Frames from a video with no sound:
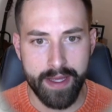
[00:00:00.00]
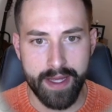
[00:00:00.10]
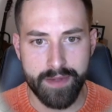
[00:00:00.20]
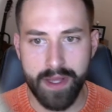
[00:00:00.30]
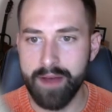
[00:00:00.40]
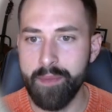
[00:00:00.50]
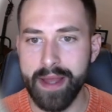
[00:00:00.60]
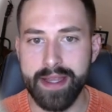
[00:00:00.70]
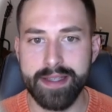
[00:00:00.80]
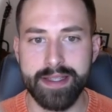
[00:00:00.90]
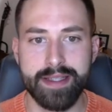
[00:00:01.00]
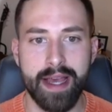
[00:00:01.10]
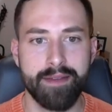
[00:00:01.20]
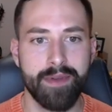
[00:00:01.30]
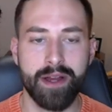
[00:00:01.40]
That's what I love about this is
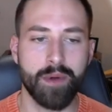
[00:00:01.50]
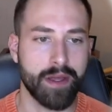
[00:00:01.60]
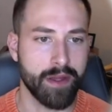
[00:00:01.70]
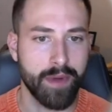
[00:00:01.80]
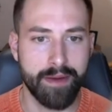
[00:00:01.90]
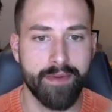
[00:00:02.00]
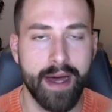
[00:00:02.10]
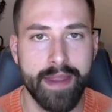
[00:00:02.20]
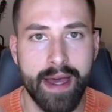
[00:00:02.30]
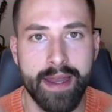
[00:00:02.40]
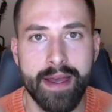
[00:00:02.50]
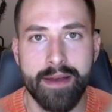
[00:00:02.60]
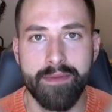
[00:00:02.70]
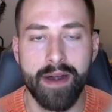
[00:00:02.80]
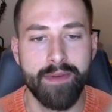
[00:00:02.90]
that very quickly we can find that
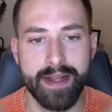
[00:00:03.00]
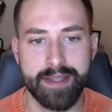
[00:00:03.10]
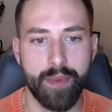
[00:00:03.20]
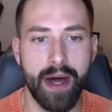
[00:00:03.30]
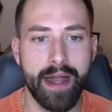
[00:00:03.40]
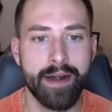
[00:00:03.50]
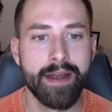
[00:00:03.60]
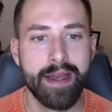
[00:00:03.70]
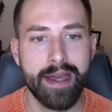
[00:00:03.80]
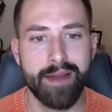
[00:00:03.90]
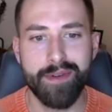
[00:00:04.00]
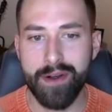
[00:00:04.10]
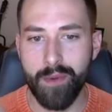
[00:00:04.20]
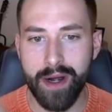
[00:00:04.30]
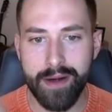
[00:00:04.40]
verified supplier. And if you're
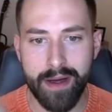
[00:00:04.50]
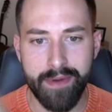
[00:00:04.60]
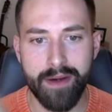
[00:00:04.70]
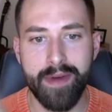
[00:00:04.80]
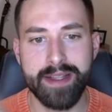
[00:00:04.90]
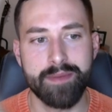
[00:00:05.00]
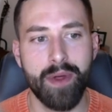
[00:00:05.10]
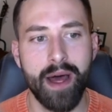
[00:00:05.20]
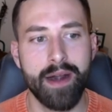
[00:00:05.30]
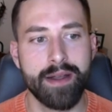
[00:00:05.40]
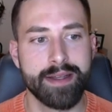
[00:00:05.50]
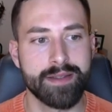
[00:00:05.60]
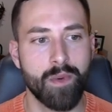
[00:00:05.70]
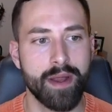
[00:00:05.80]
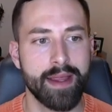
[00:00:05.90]
unaware, a verified supplier
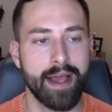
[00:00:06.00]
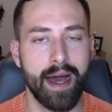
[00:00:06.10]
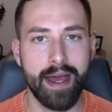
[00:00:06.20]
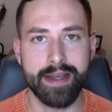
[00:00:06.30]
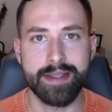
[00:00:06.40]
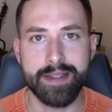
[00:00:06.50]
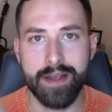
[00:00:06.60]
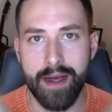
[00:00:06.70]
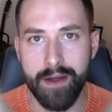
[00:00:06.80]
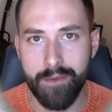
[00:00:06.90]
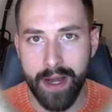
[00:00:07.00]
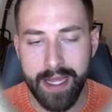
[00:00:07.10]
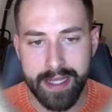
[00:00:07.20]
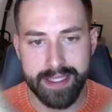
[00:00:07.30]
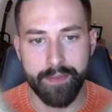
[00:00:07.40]
is one of the highest uh,
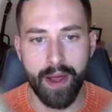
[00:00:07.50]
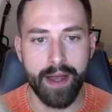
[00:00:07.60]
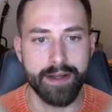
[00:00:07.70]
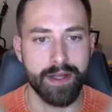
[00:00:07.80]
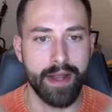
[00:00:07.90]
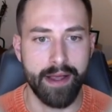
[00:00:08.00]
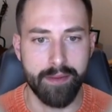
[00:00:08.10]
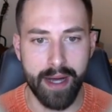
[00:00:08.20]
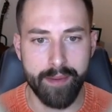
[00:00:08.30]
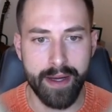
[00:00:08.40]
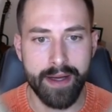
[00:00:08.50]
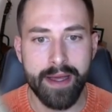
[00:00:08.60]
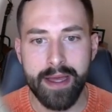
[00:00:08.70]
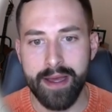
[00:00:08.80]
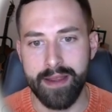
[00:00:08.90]
ranking suppliers on Alibaba.
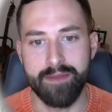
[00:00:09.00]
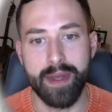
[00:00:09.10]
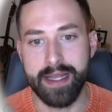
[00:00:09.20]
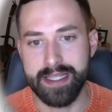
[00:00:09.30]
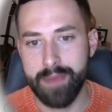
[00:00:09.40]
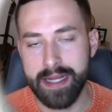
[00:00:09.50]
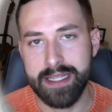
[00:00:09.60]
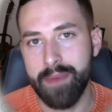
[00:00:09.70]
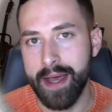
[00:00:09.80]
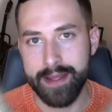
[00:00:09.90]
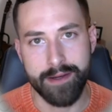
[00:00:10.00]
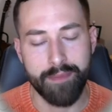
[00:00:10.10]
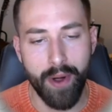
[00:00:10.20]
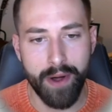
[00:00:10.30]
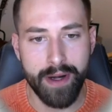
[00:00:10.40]
They've been inspected by a third
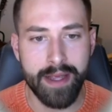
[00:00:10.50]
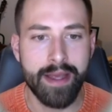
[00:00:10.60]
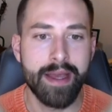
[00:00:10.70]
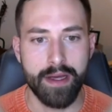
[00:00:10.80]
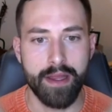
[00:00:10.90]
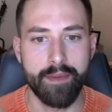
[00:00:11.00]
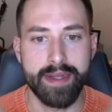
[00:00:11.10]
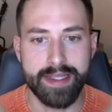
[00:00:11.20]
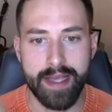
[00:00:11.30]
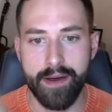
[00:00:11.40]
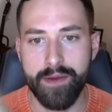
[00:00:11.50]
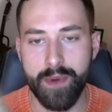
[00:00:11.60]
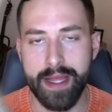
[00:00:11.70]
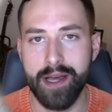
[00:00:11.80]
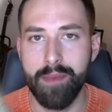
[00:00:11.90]
party and they've been selling
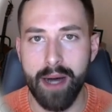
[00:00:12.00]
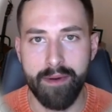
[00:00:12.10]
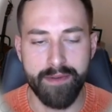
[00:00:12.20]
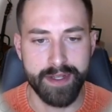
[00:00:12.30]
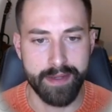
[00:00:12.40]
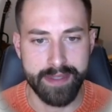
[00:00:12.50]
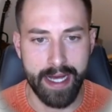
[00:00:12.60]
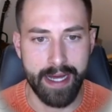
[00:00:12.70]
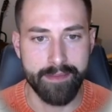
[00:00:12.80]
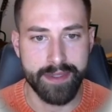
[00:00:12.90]
with Alibaba for some time.